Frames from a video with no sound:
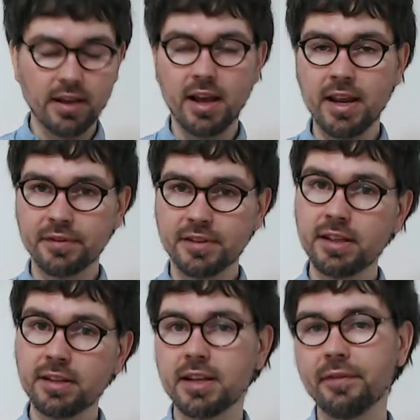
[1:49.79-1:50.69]
I have
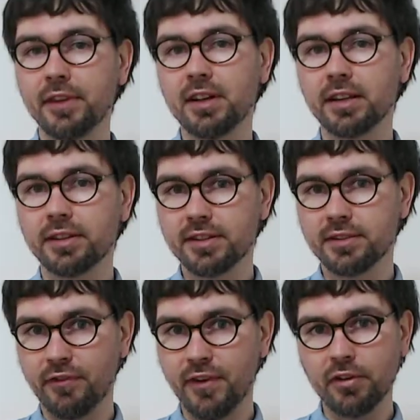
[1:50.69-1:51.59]
seen something like this
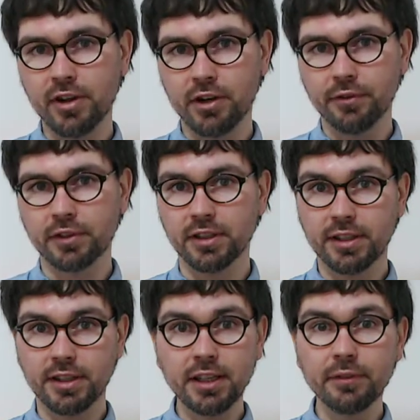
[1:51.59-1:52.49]
very often,
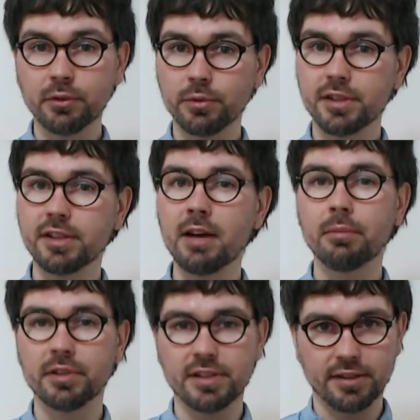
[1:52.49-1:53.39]
even with
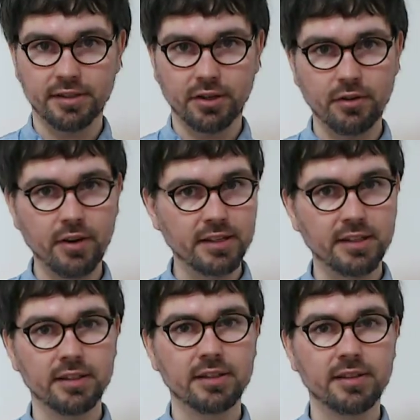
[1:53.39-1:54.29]
numbers as
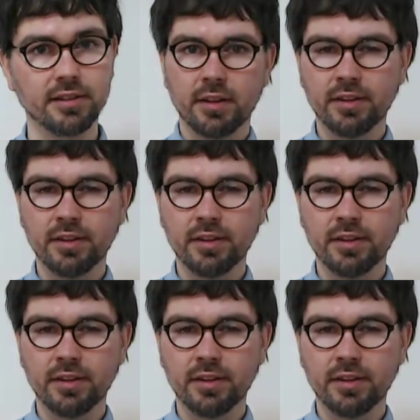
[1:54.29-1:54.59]
crazy as this.